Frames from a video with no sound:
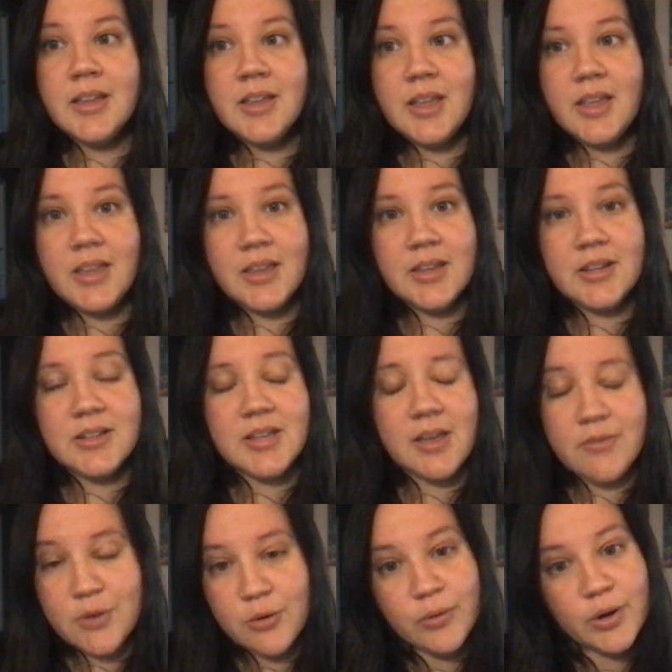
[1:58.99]
and have
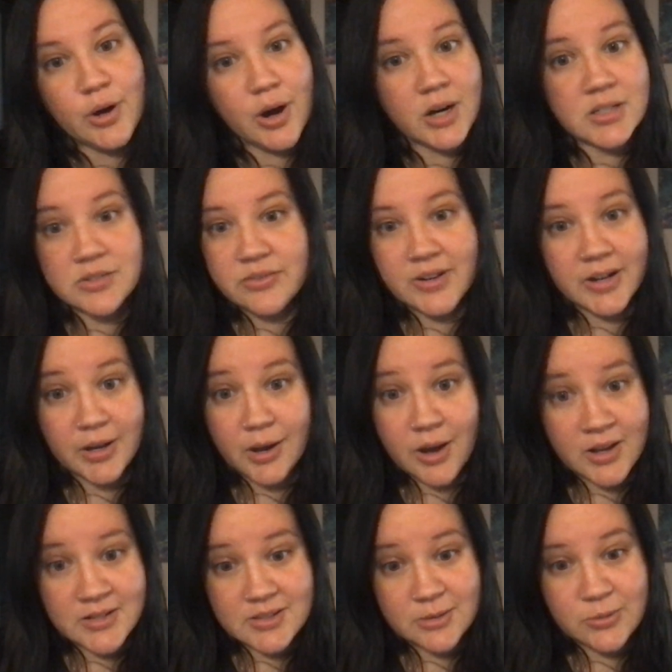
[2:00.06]
no regards for any
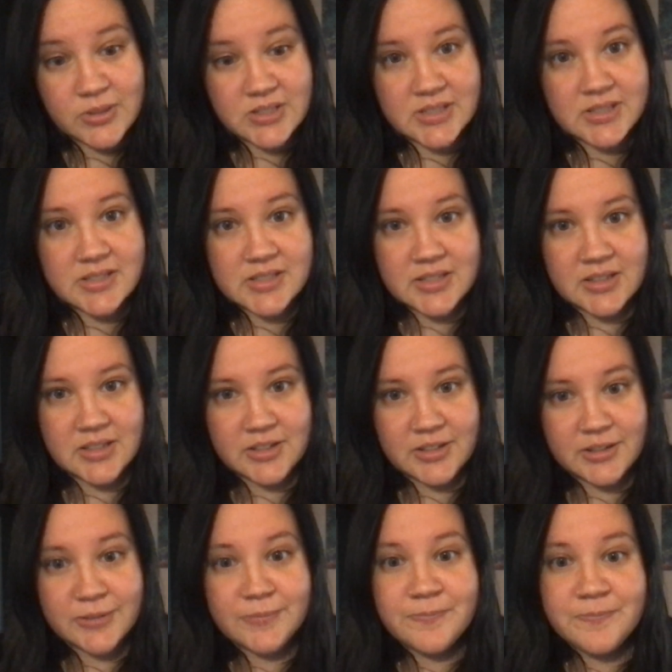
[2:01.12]
consequences that
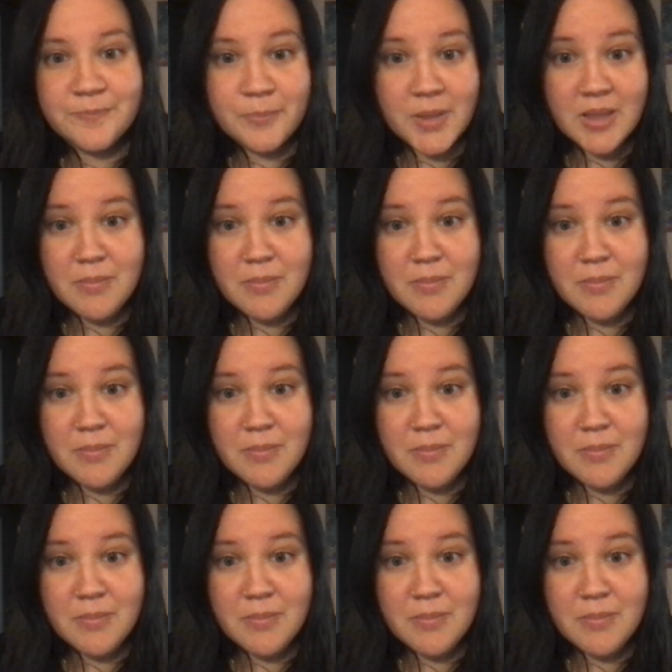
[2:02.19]
there may